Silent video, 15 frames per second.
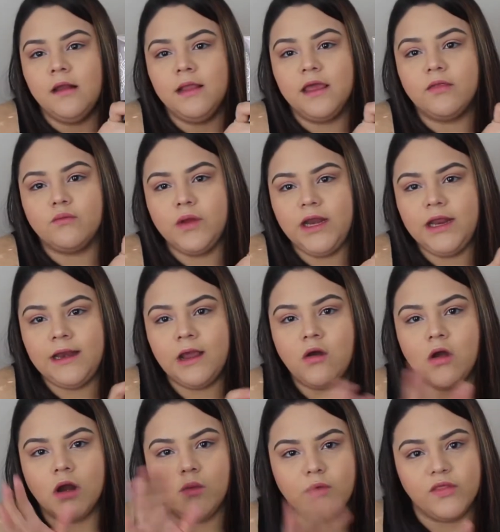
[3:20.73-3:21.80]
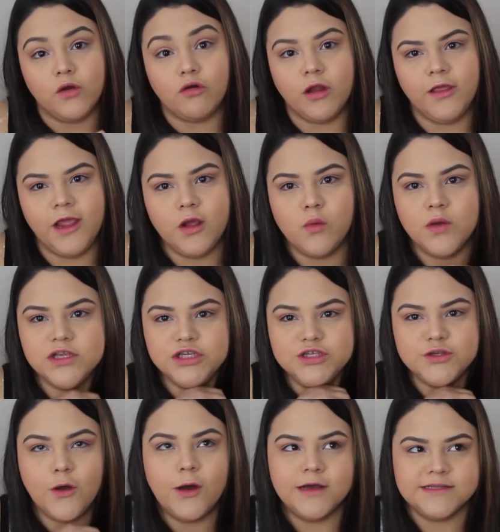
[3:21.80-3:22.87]
like 3D nail art with acrylic, which
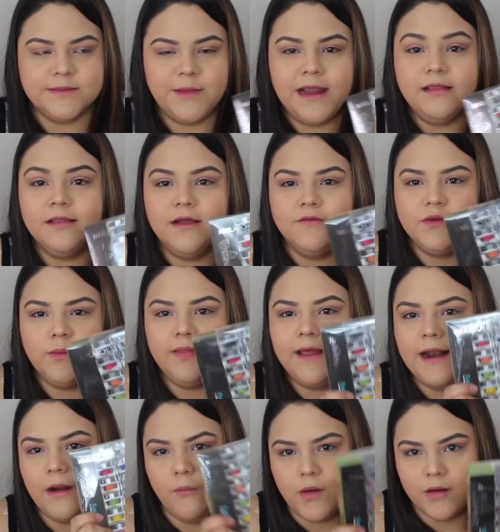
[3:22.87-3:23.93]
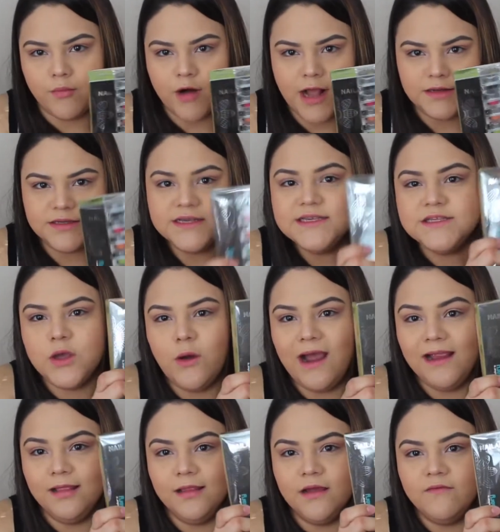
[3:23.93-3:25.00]
is awesome. I love doing that. I want to practice, so
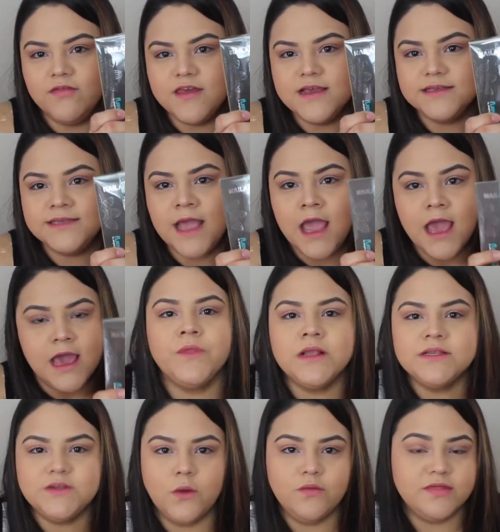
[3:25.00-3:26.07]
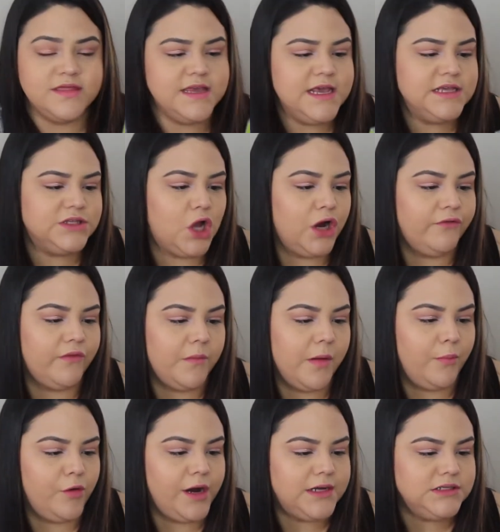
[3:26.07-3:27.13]
I love these. So these are from
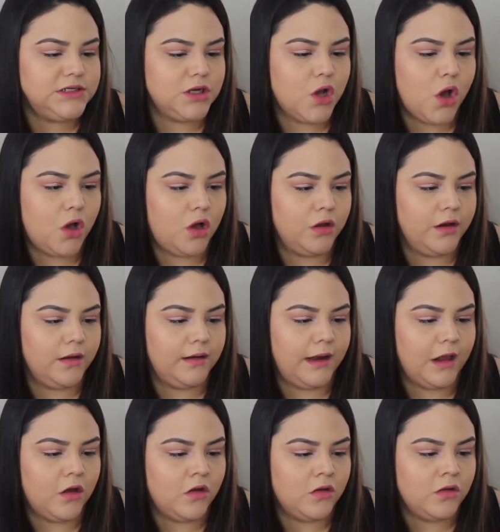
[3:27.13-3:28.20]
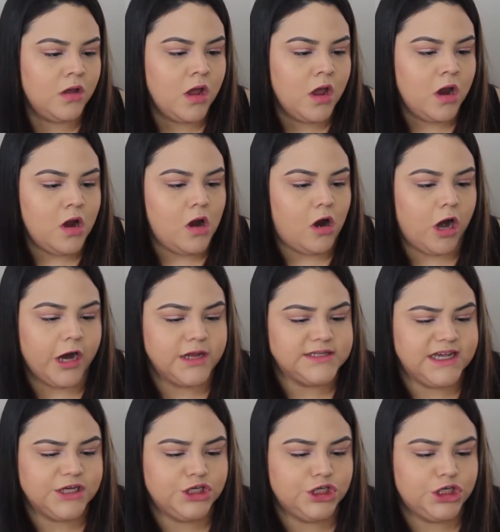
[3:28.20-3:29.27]
a brand called Nail
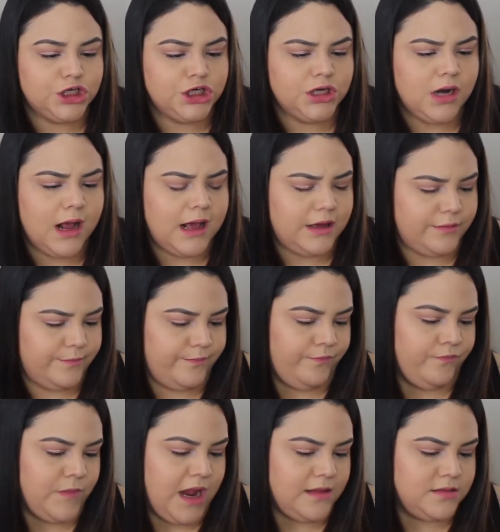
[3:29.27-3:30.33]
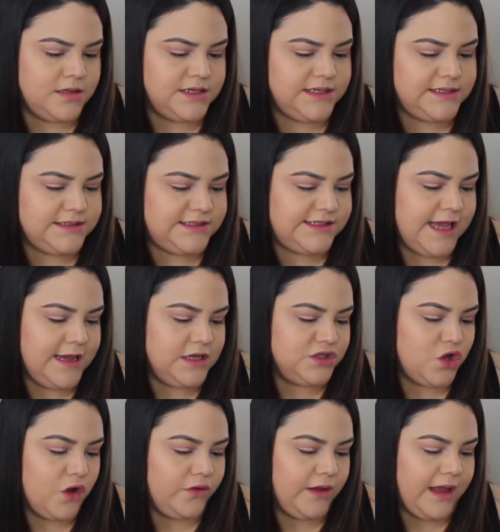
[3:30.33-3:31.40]
Architecture, and this set is
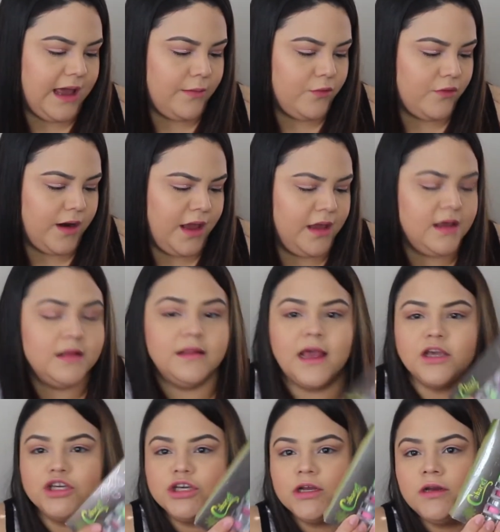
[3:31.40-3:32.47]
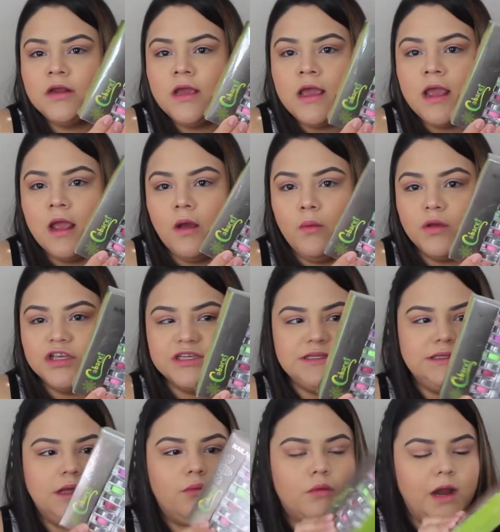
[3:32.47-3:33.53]
called the Cabaret Collection, which
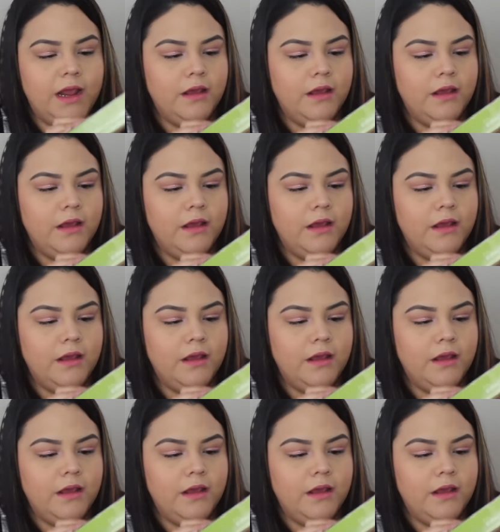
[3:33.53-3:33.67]
is the